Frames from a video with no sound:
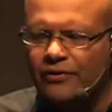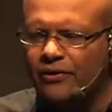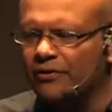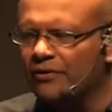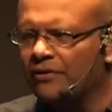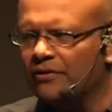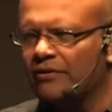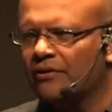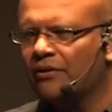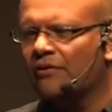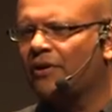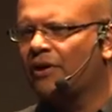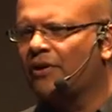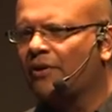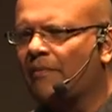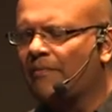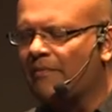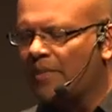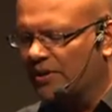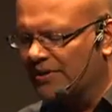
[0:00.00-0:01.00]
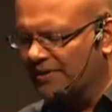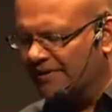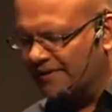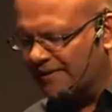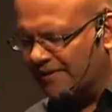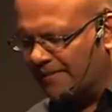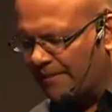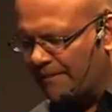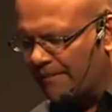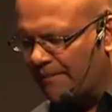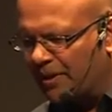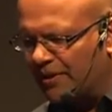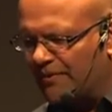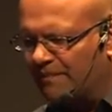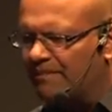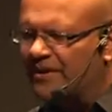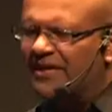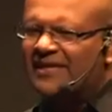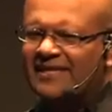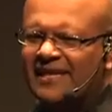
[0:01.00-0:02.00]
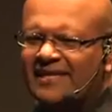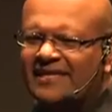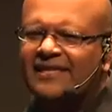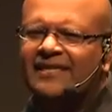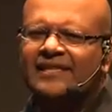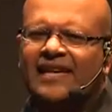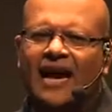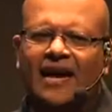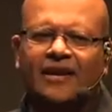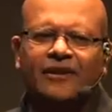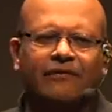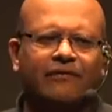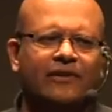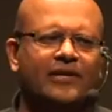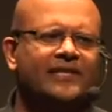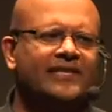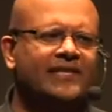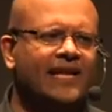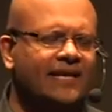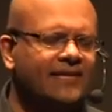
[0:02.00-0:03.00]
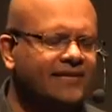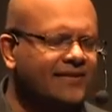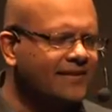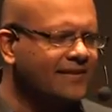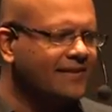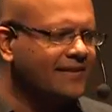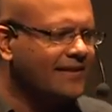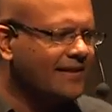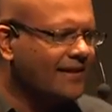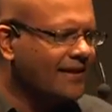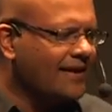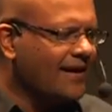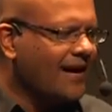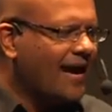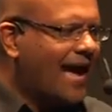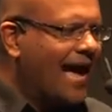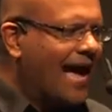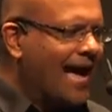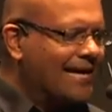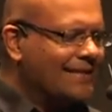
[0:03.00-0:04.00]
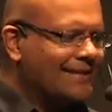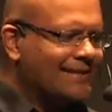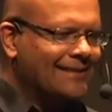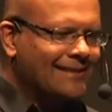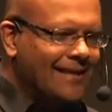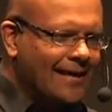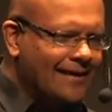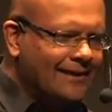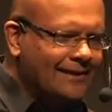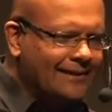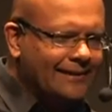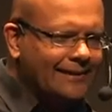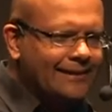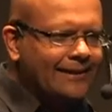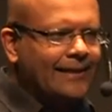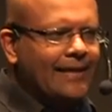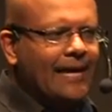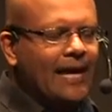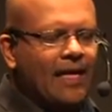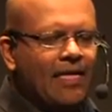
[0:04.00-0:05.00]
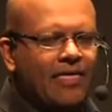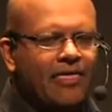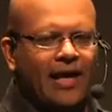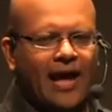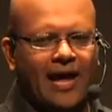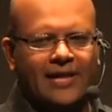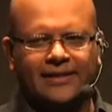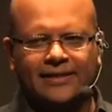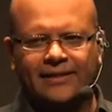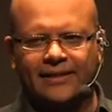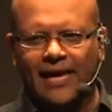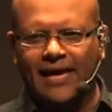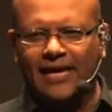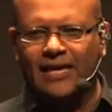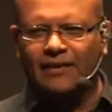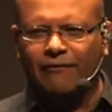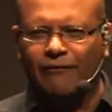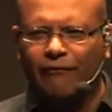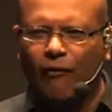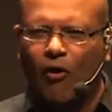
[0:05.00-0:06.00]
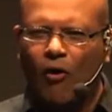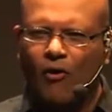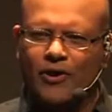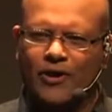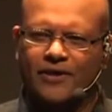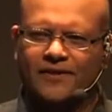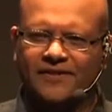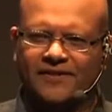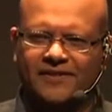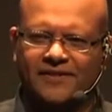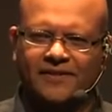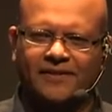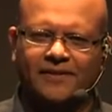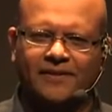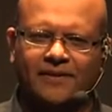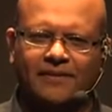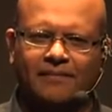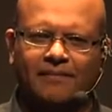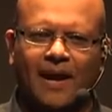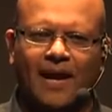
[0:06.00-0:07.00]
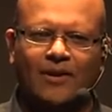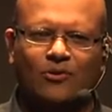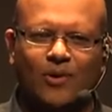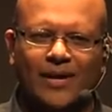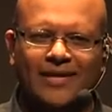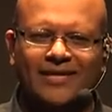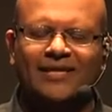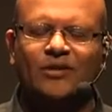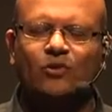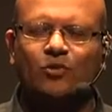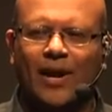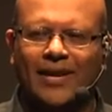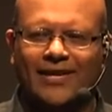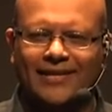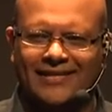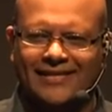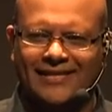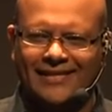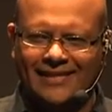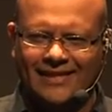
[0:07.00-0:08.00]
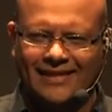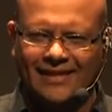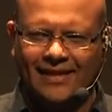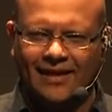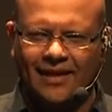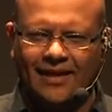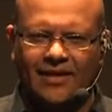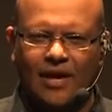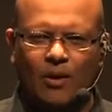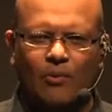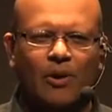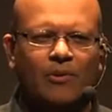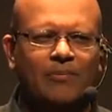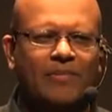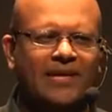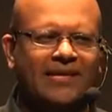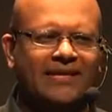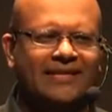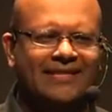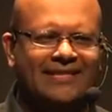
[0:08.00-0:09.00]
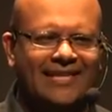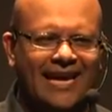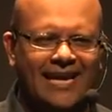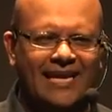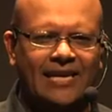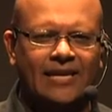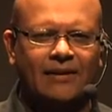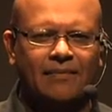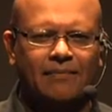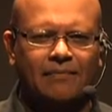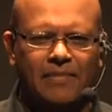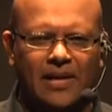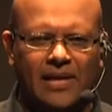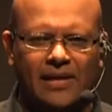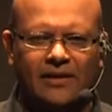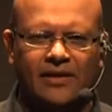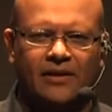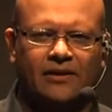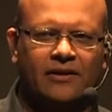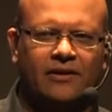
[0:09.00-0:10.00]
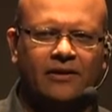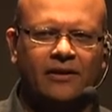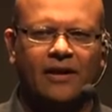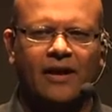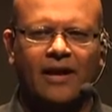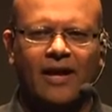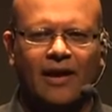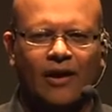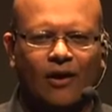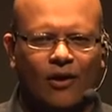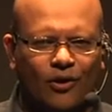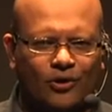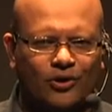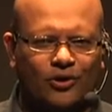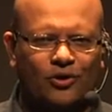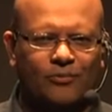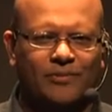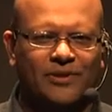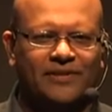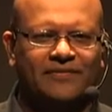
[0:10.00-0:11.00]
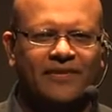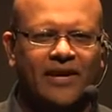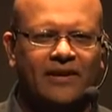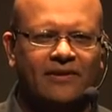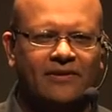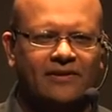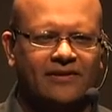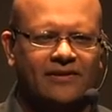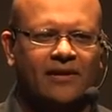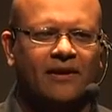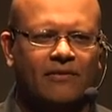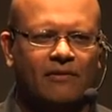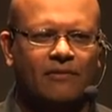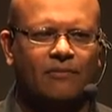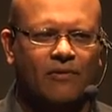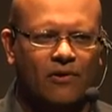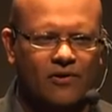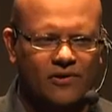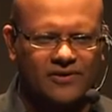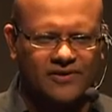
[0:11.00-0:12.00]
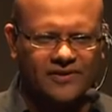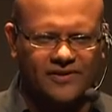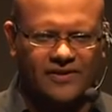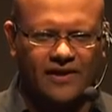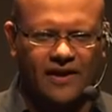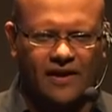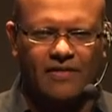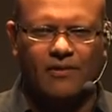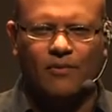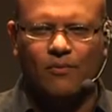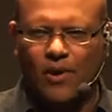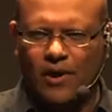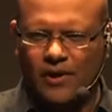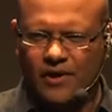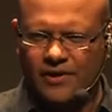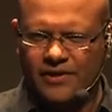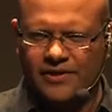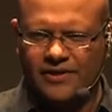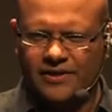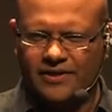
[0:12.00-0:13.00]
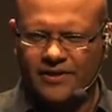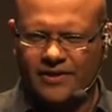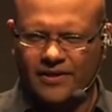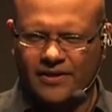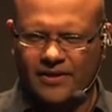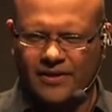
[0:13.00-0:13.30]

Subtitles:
if you know the numbers, but Business Insider, for instance, has said that in 4 years, by 2020, there will be 10 million autonomous vehicles on the roads in the world.